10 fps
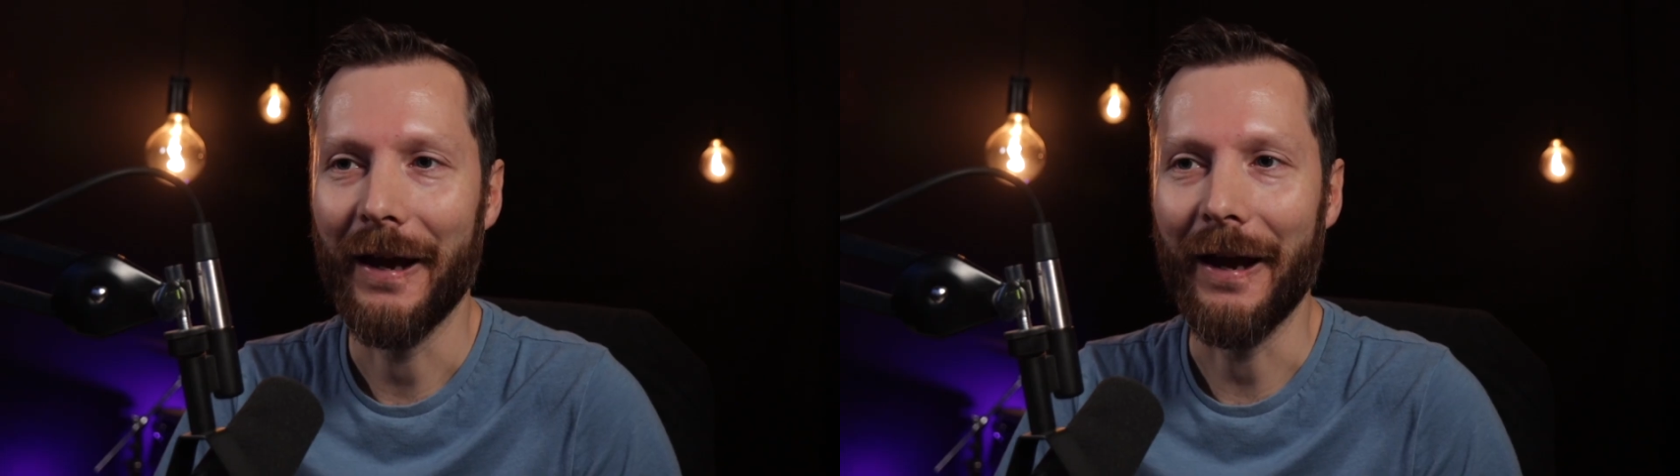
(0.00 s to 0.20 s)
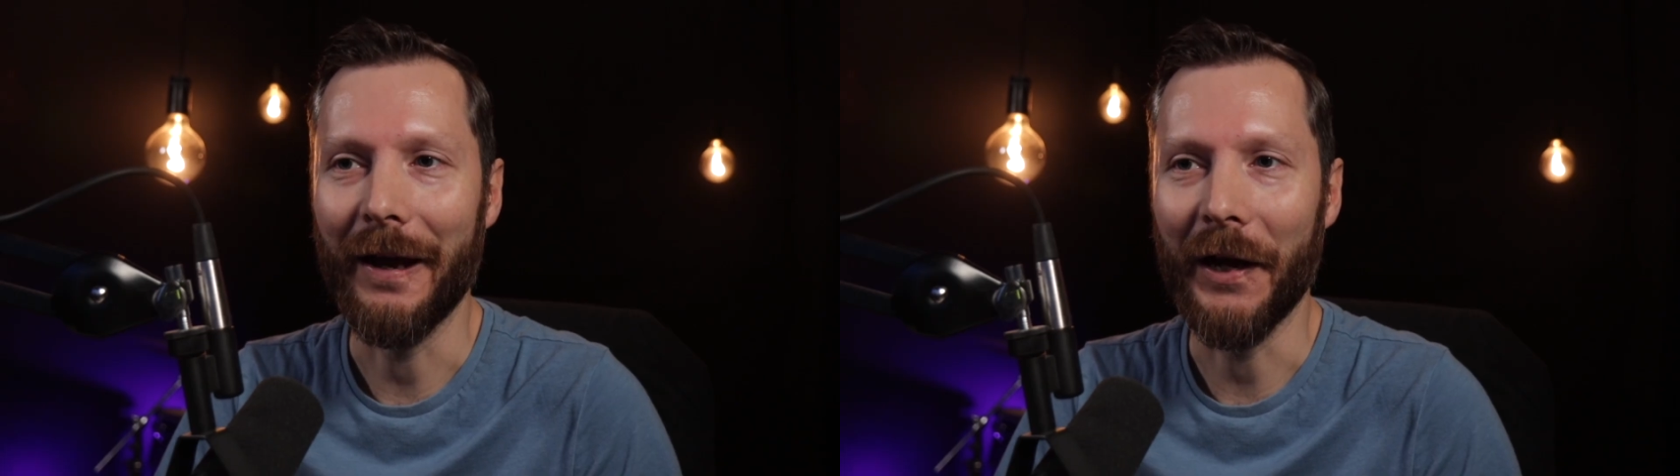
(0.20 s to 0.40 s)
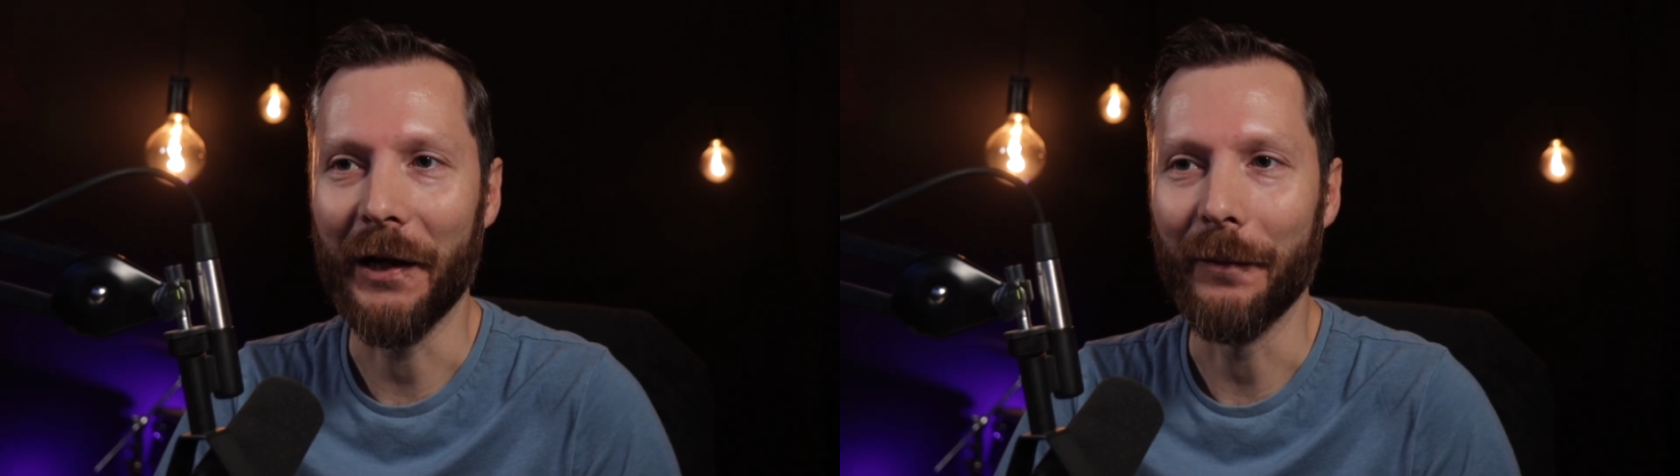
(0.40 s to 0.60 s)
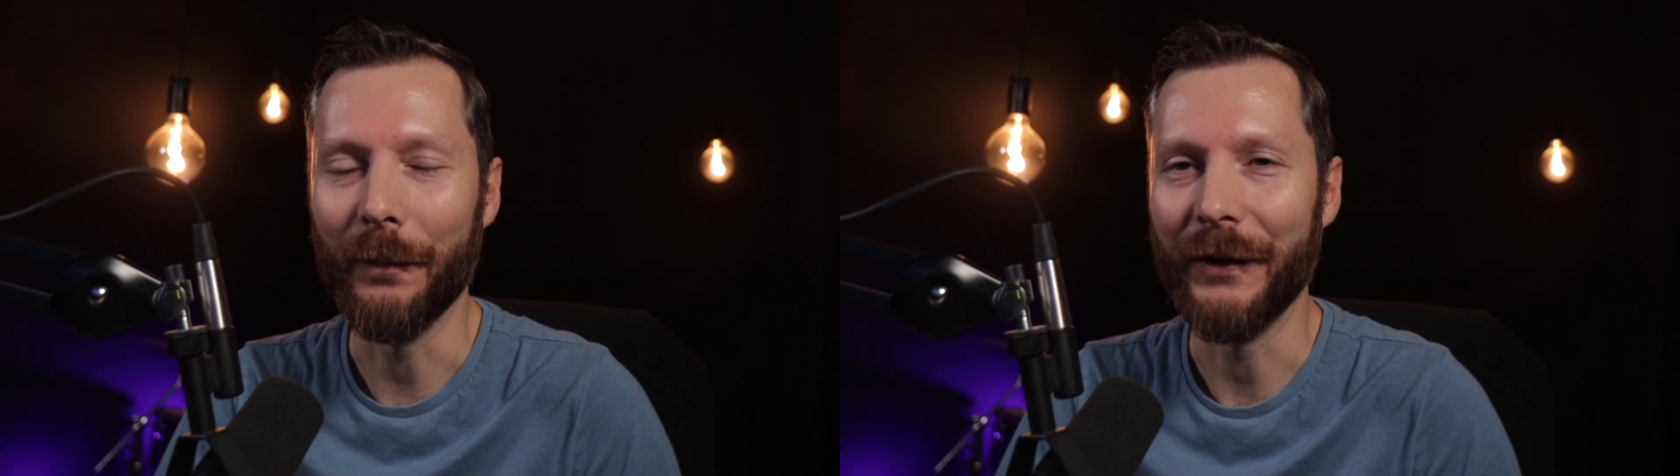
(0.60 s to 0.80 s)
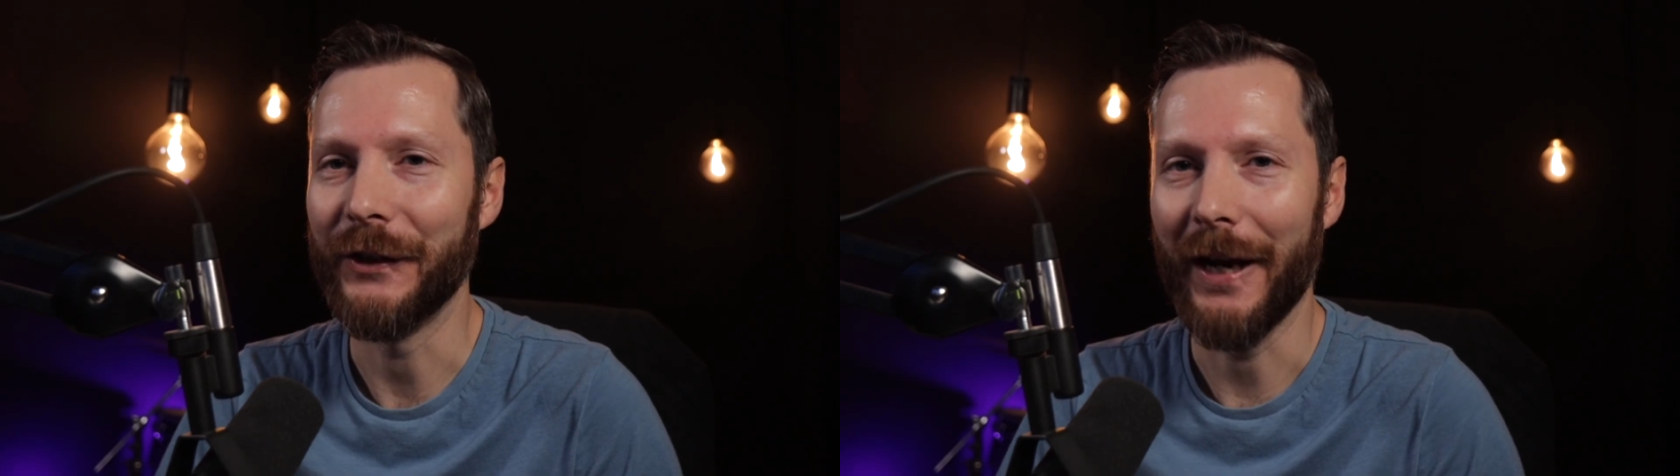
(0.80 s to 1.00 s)

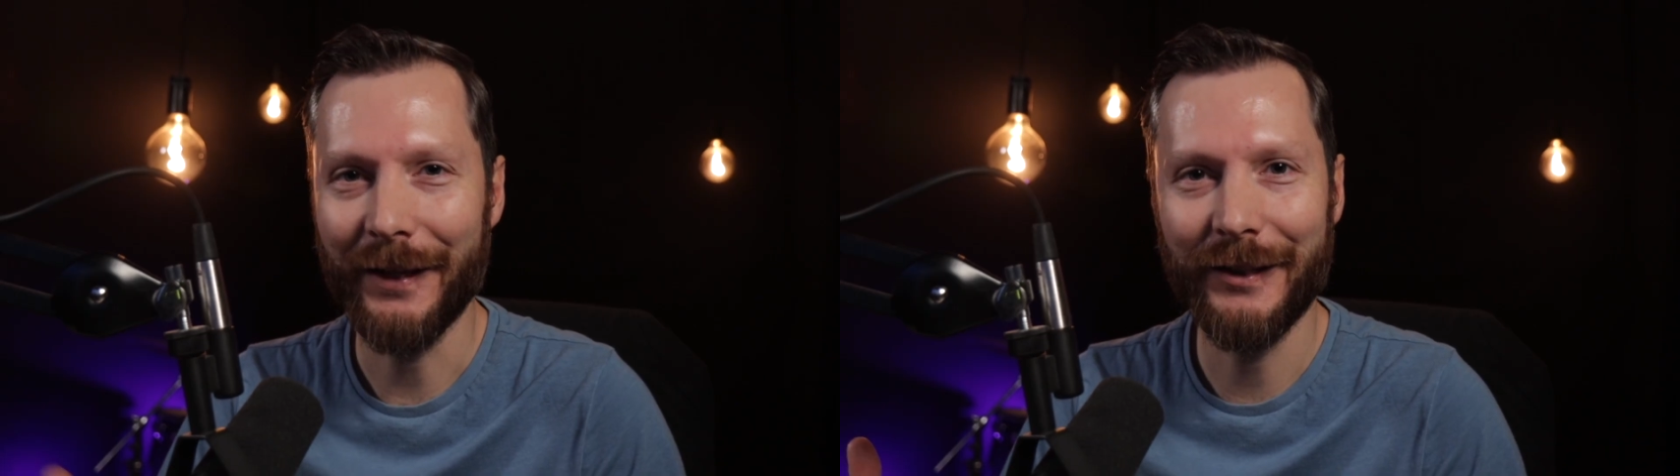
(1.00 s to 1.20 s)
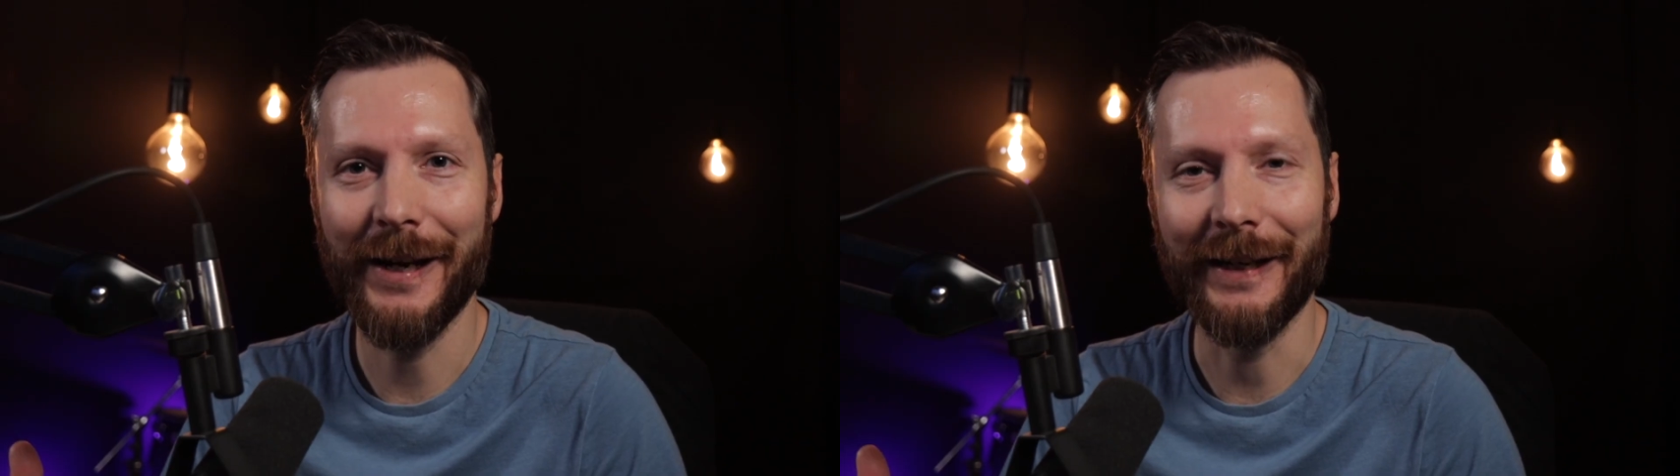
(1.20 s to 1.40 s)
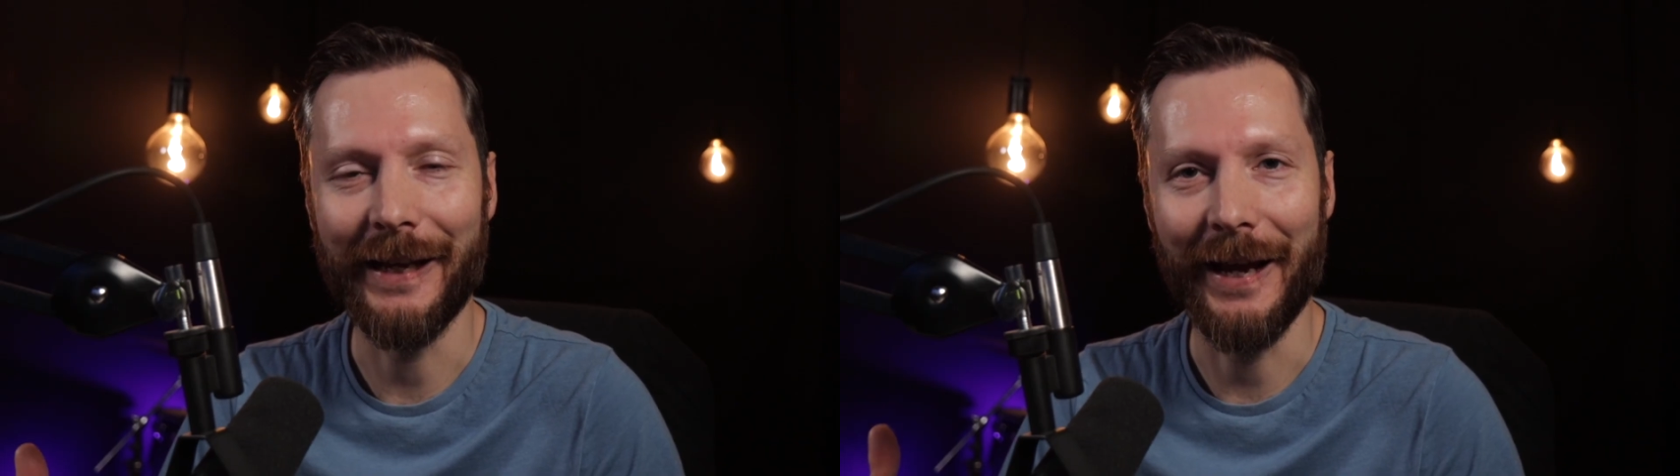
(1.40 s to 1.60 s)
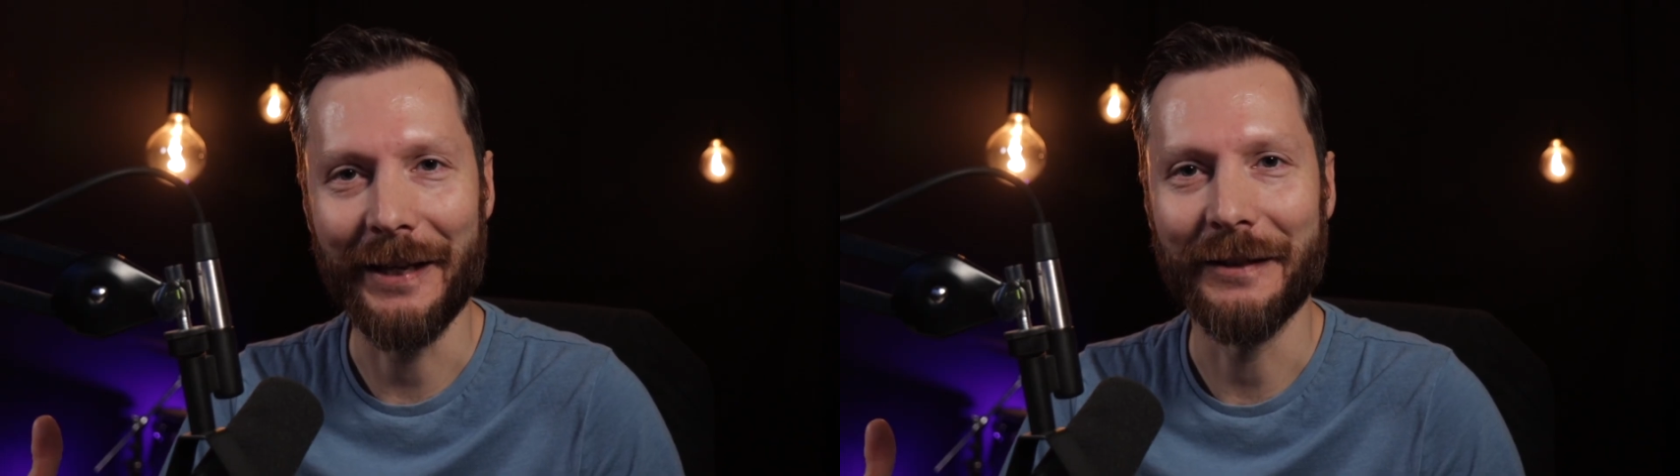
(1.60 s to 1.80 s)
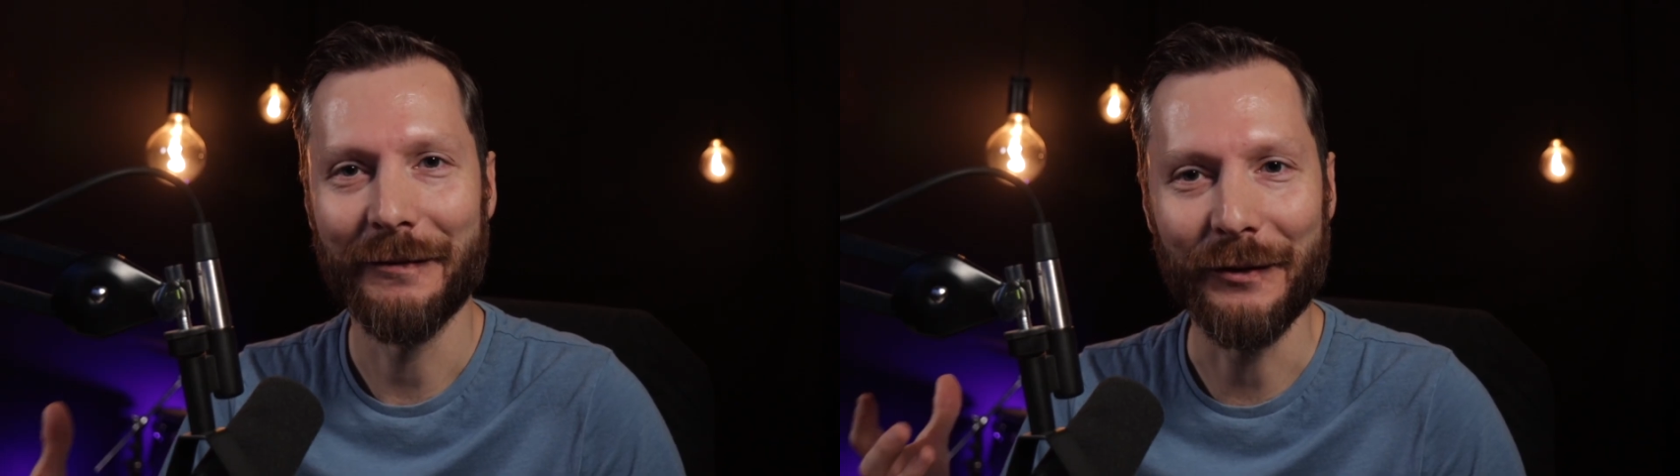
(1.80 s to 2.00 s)
um, which accidentally
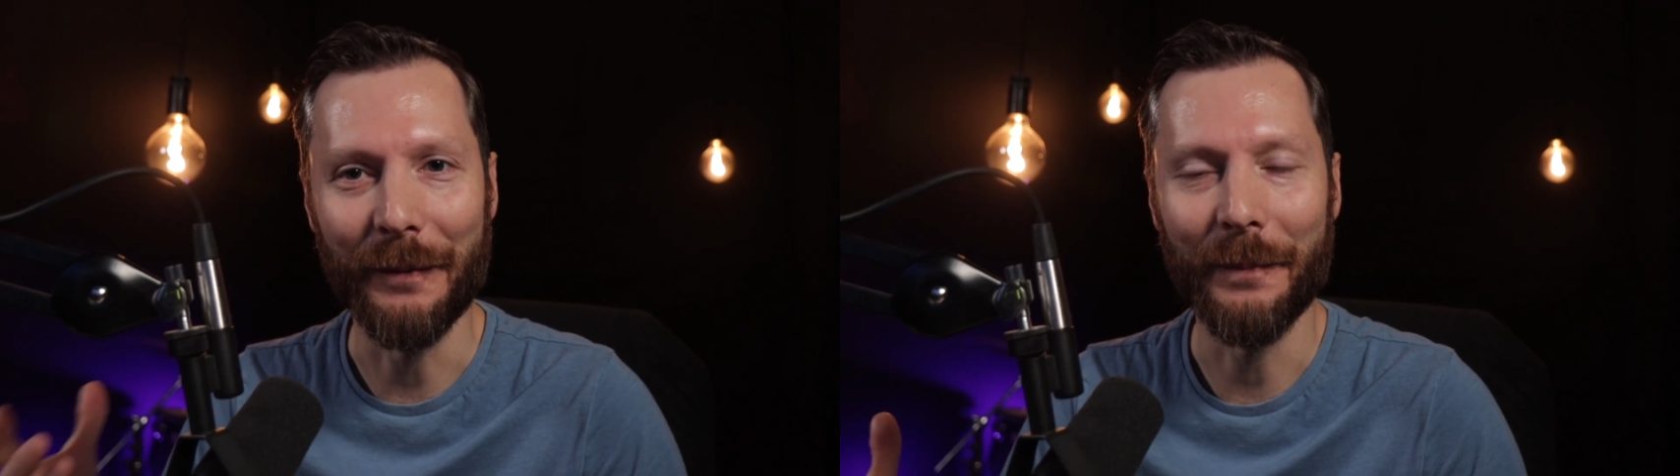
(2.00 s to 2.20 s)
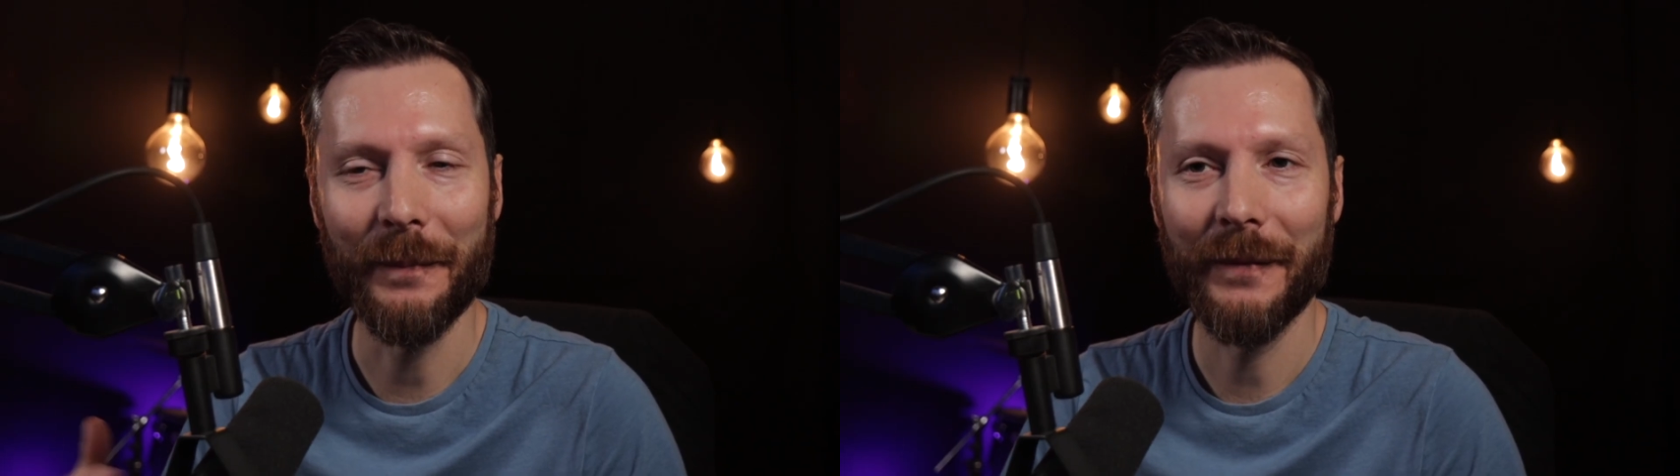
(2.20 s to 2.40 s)
had some